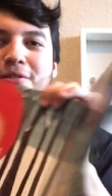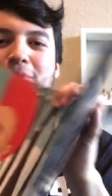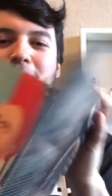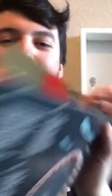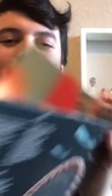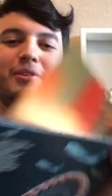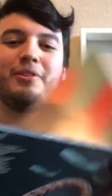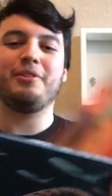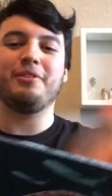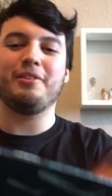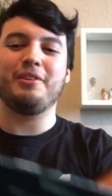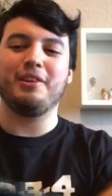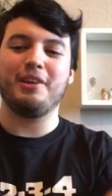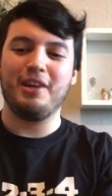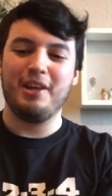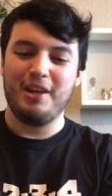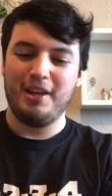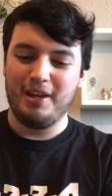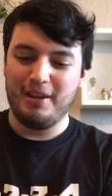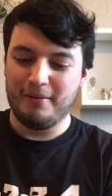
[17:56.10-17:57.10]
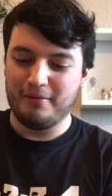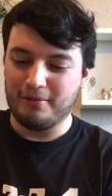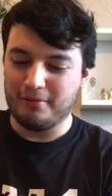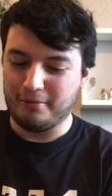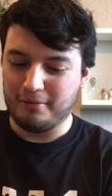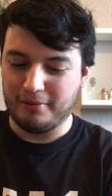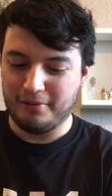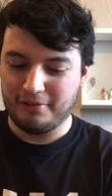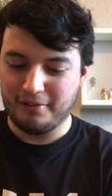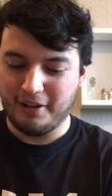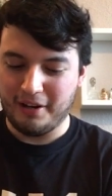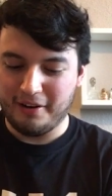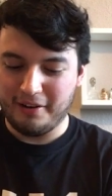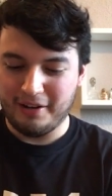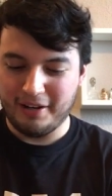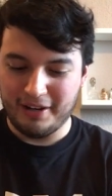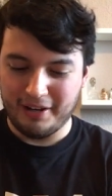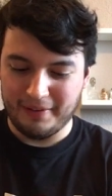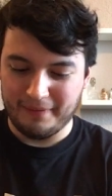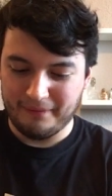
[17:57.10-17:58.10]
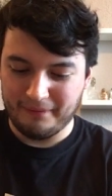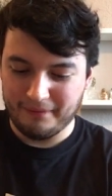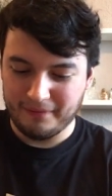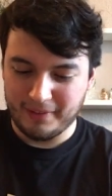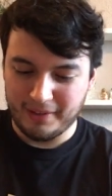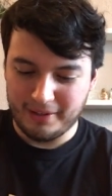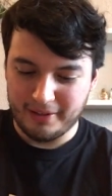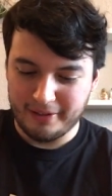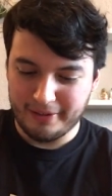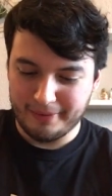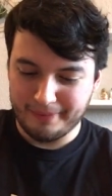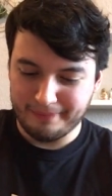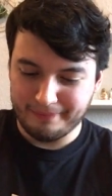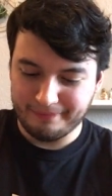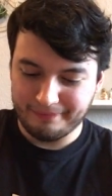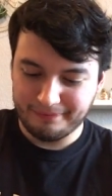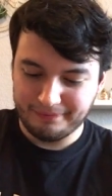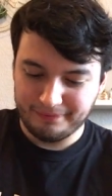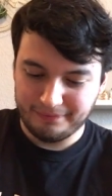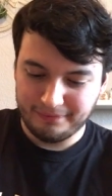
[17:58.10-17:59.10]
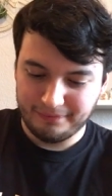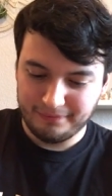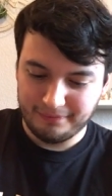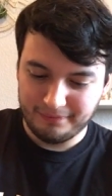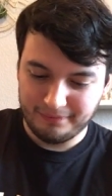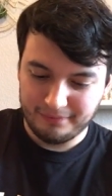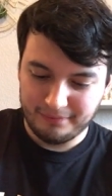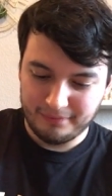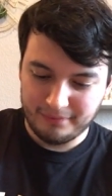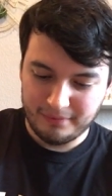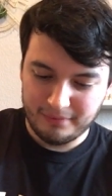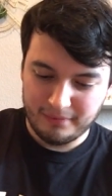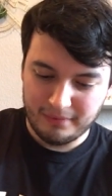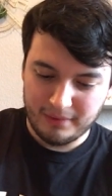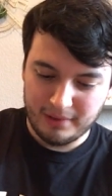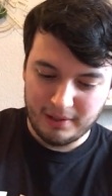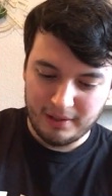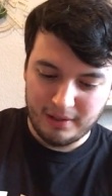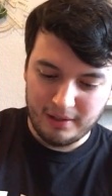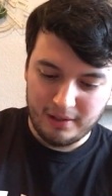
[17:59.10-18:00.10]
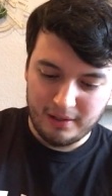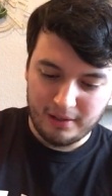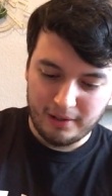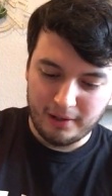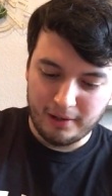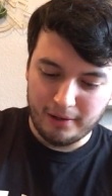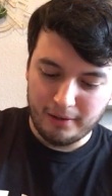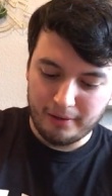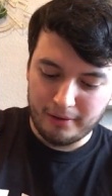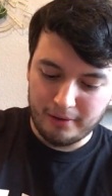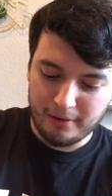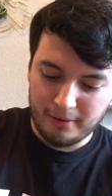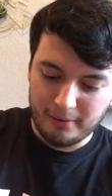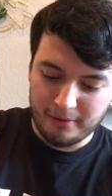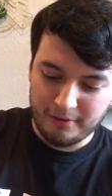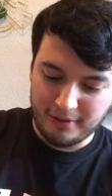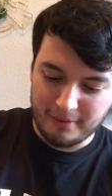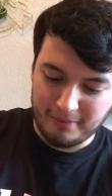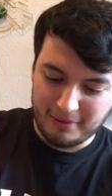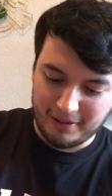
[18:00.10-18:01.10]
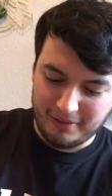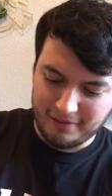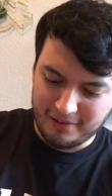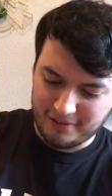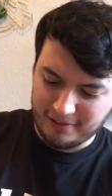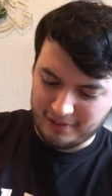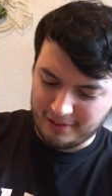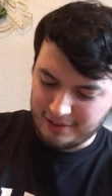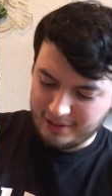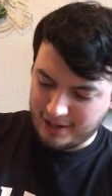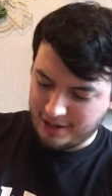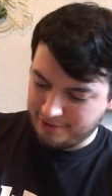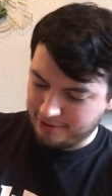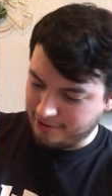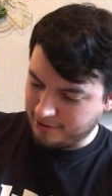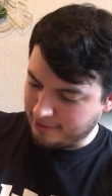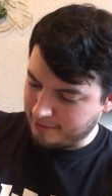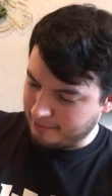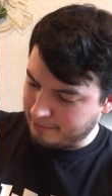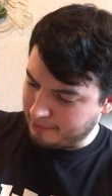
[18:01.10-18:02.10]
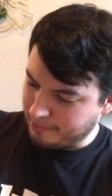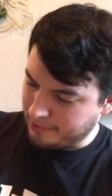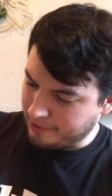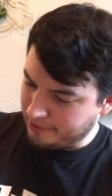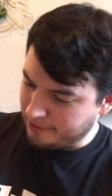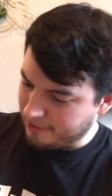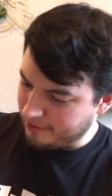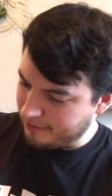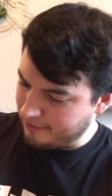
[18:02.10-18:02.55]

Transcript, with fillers: Jr., which is really scary. Um, Cardinal, which I believe is the national bird